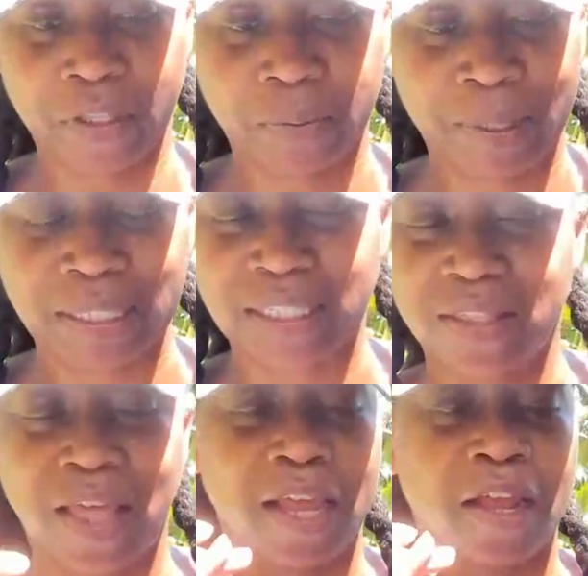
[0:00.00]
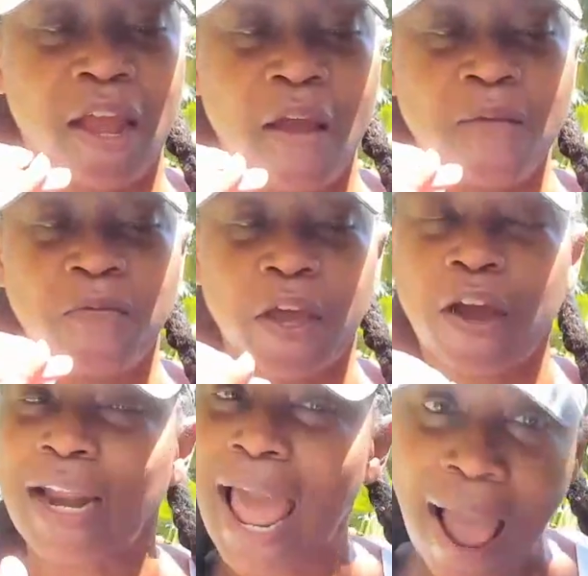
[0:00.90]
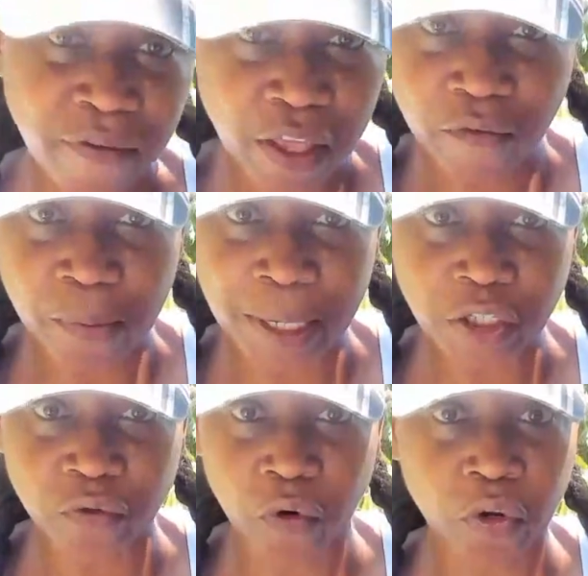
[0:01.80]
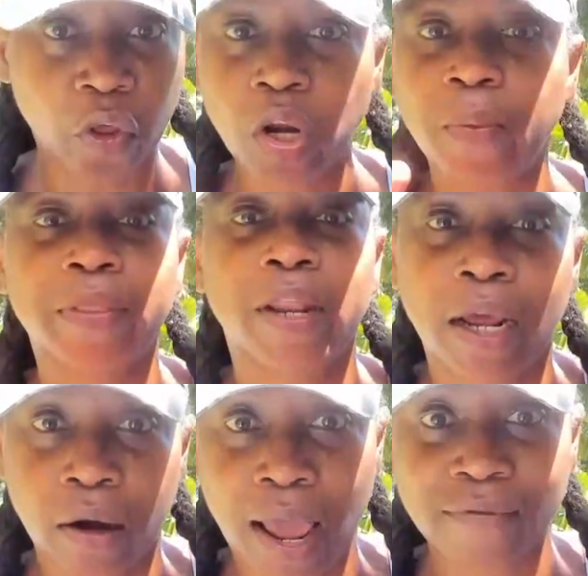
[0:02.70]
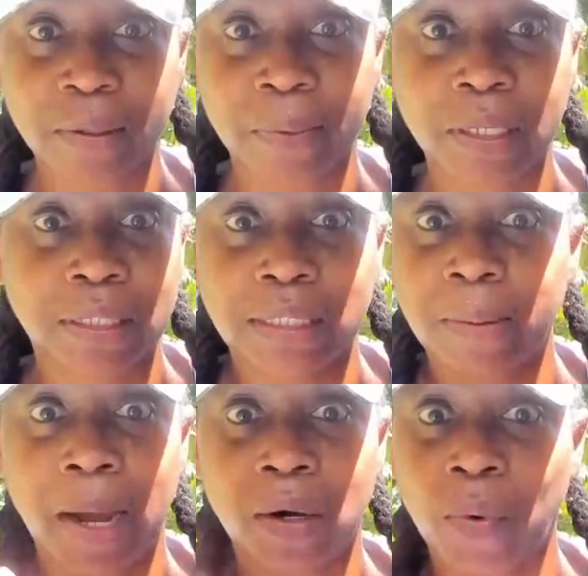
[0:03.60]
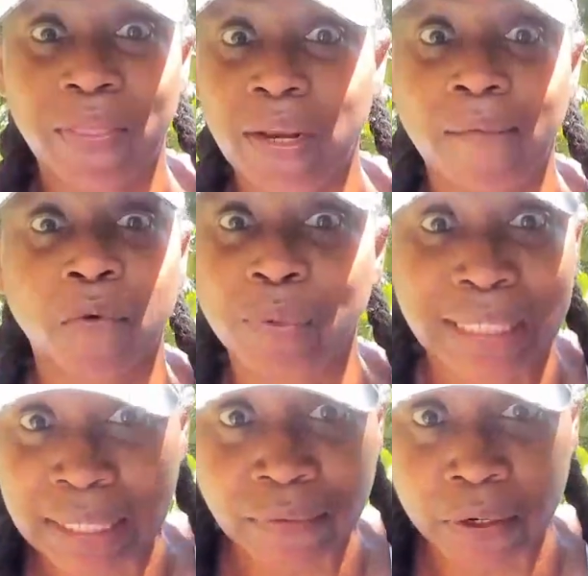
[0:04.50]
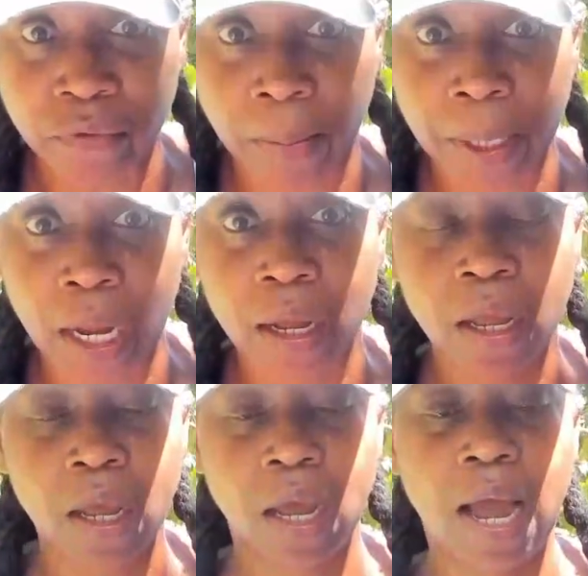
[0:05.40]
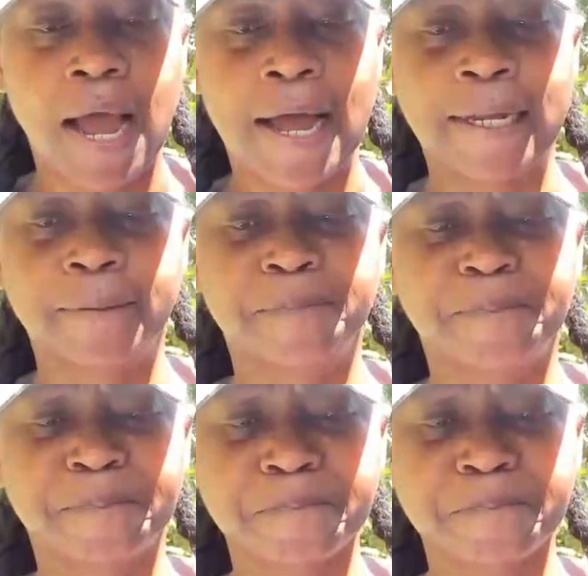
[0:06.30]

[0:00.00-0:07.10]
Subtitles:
business. They're gonna have the information for you. The only way they're not gonna have something is there's some kind of way they never received it from you. Um,